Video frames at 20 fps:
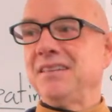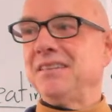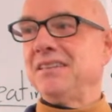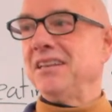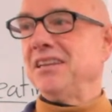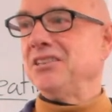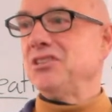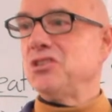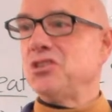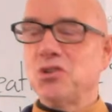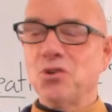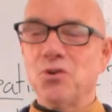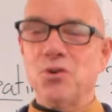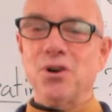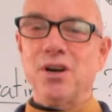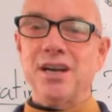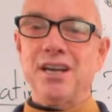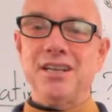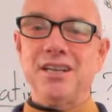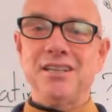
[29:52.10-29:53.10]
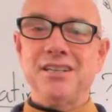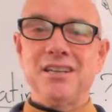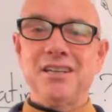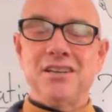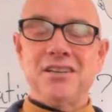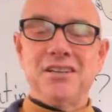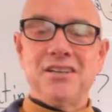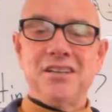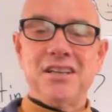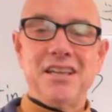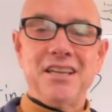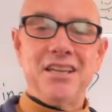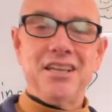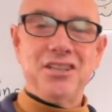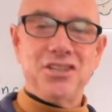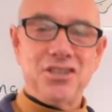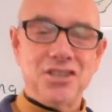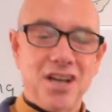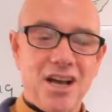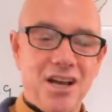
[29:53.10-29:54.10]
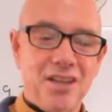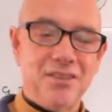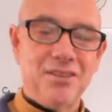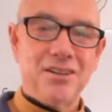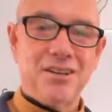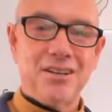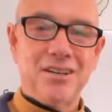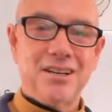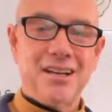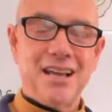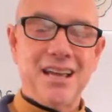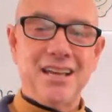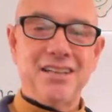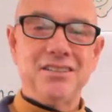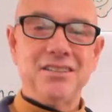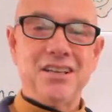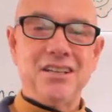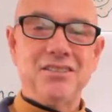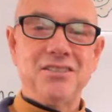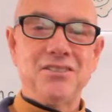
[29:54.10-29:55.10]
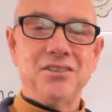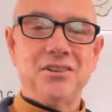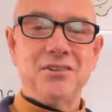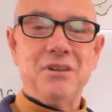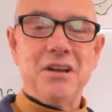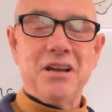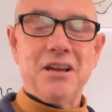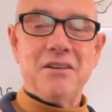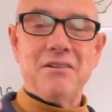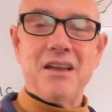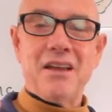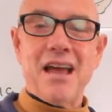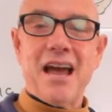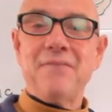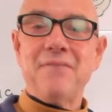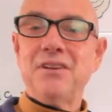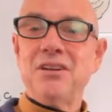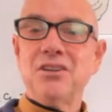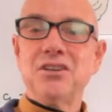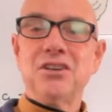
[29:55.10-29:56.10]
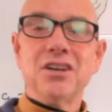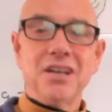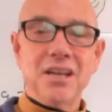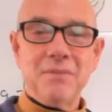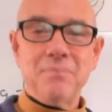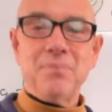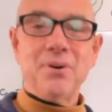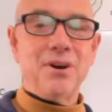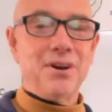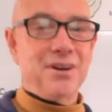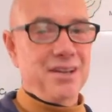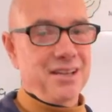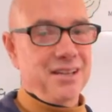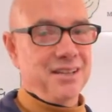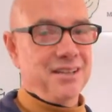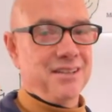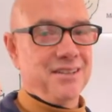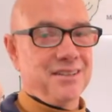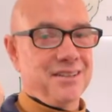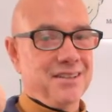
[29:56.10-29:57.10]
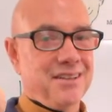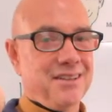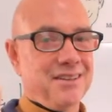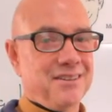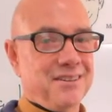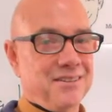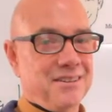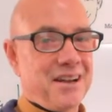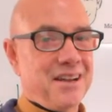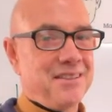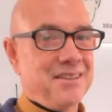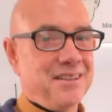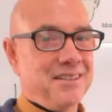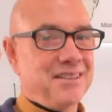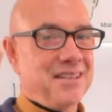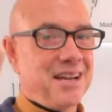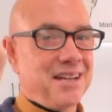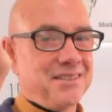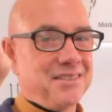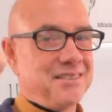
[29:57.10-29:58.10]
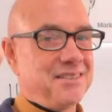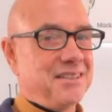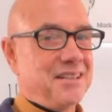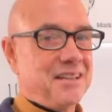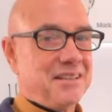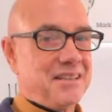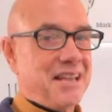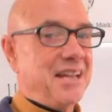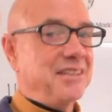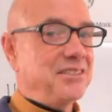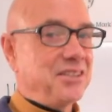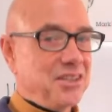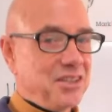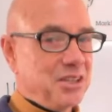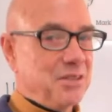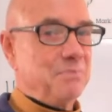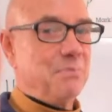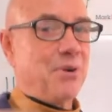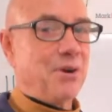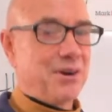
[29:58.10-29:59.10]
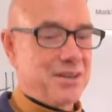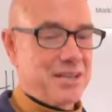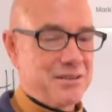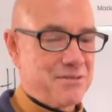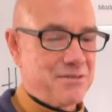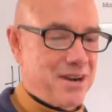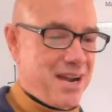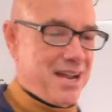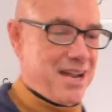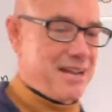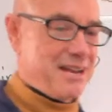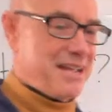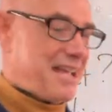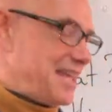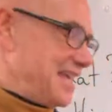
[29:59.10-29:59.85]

enjoying each other. And, and so having a cooking party, you know, I think that that's a good party, right?